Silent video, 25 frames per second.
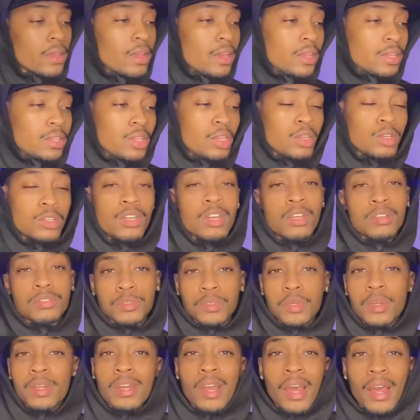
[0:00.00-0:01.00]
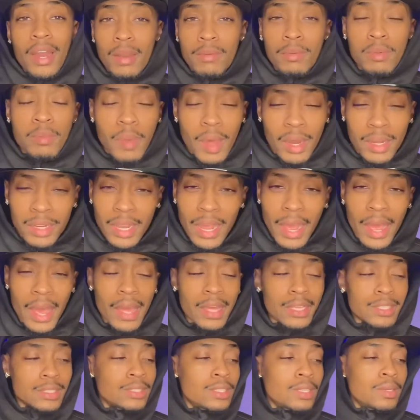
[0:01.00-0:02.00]
They're different. Not everybody has
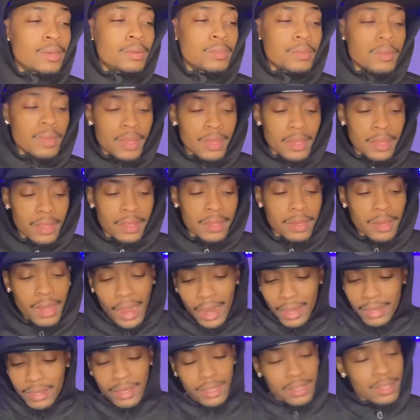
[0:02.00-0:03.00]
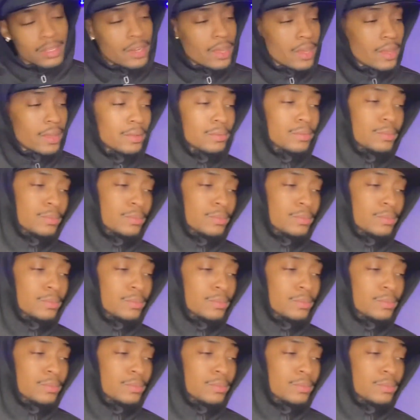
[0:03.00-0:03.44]
them, and I dig that.